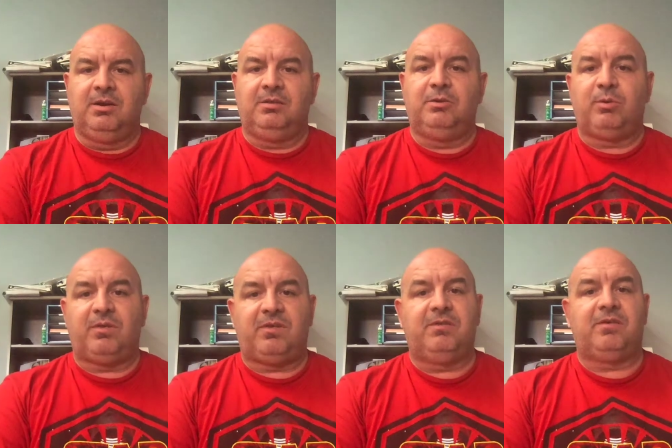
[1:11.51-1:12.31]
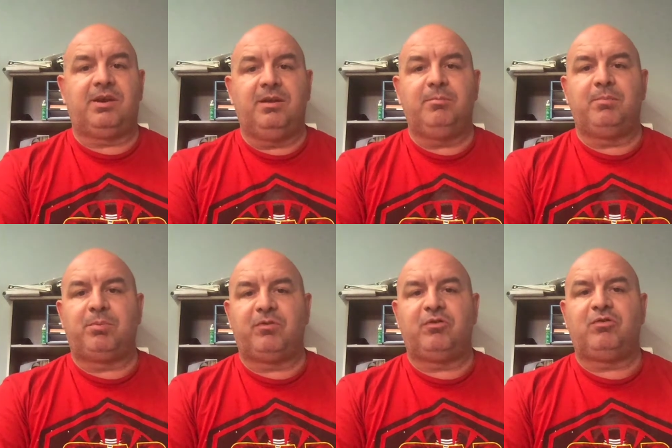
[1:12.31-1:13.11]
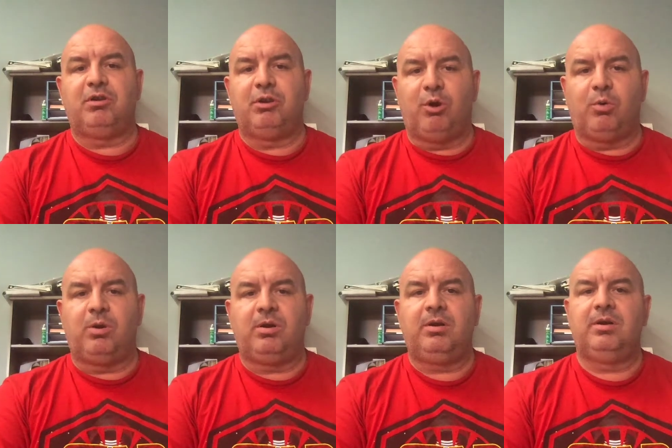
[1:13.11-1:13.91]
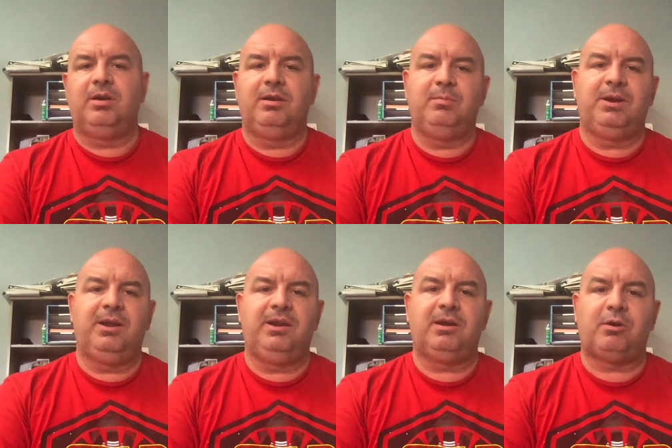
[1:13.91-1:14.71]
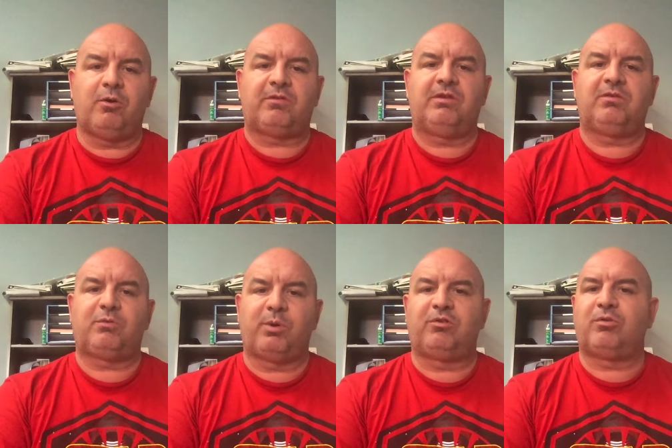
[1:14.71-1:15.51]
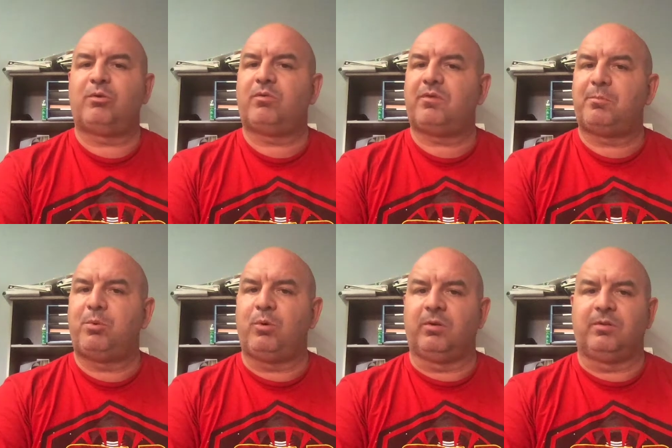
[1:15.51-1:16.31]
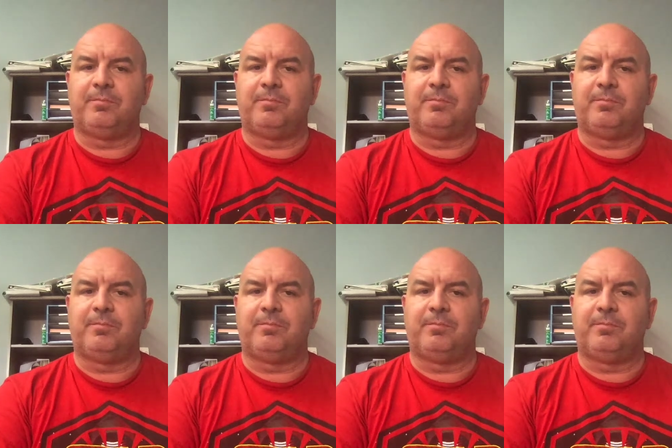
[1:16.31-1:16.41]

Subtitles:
The receiver can be positioned lower, eliminating costly structural support.